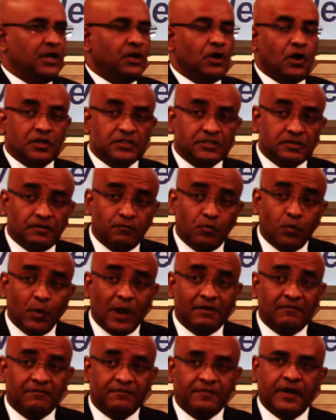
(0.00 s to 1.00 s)
and loss of
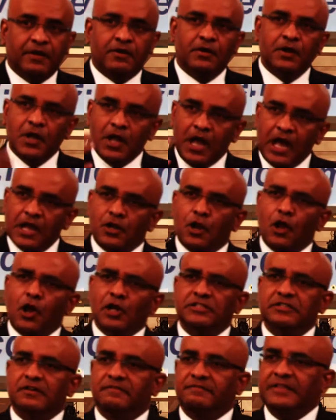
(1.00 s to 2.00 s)
welfare and
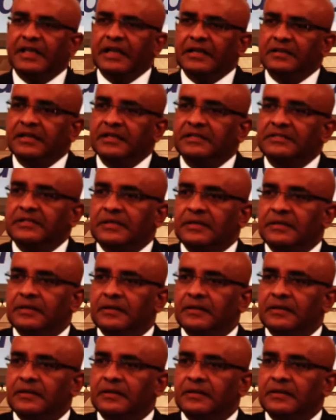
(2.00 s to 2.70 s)
loss of dignity.